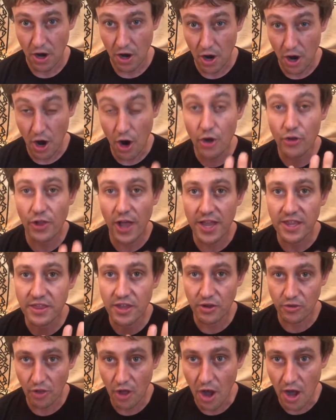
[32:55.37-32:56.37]
are like
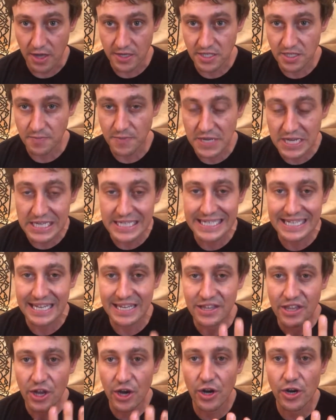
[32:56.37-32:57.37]
they're lost because
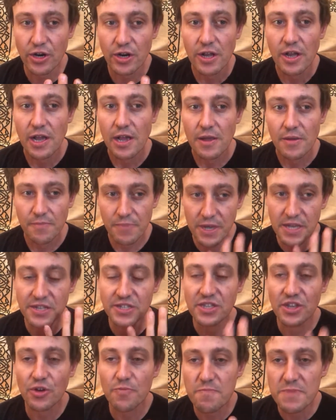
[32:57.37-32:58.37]
they're because
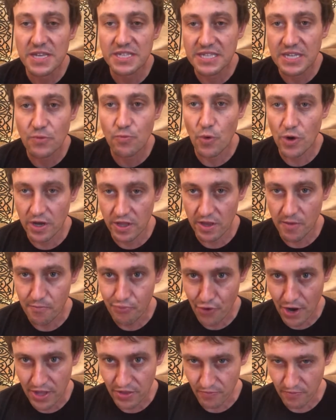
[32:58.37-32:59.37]
they're missing one of their
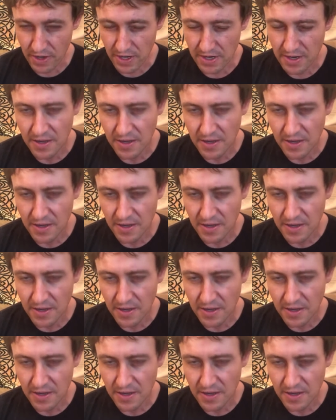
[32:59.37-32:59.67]
brethren.